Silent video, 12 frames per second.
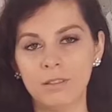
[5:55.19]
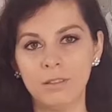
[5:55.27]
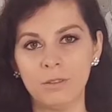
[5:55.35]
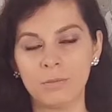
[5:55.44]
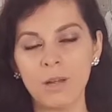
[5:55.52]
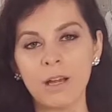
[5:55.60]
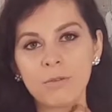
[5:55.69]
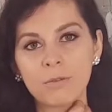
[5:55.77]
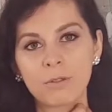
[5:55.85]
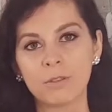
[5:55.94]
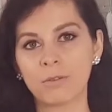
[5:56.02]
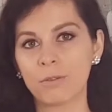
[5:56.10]
in your mouth
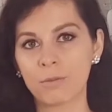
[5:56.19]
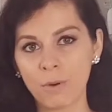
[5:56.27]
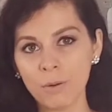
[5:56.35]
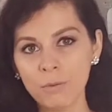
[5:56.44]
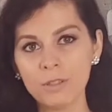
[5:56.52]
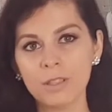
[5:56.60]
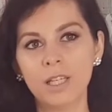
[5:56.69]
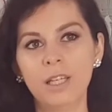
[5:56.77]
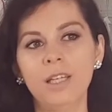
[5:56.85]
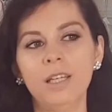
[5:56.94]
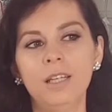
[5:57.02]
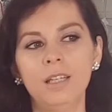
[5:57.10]
or in your throat.
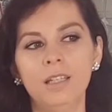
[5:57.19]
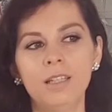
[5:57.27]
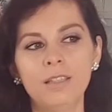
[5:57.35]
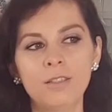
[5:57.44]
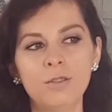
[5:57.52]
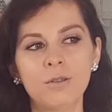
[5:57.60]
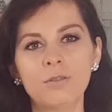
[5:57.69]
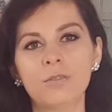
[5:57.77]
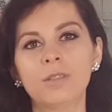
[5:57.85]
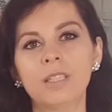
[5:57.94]
This is also,